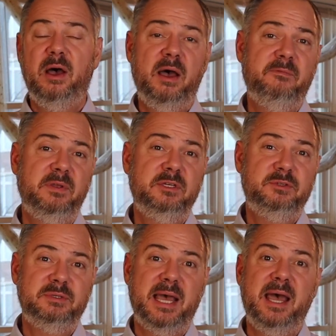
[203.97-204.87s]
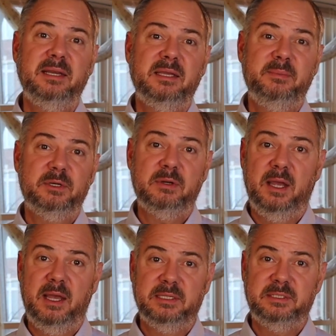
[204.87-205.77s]
often do not come
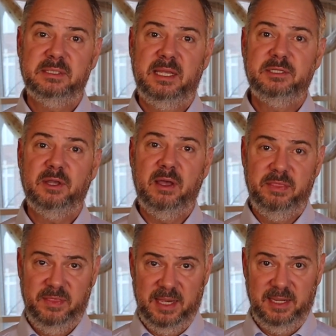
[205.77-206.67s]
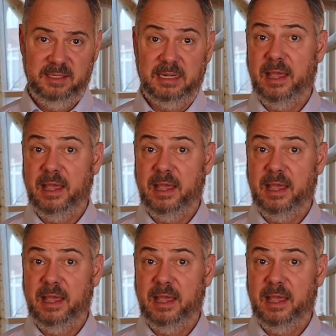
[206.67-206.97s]
across as authentic.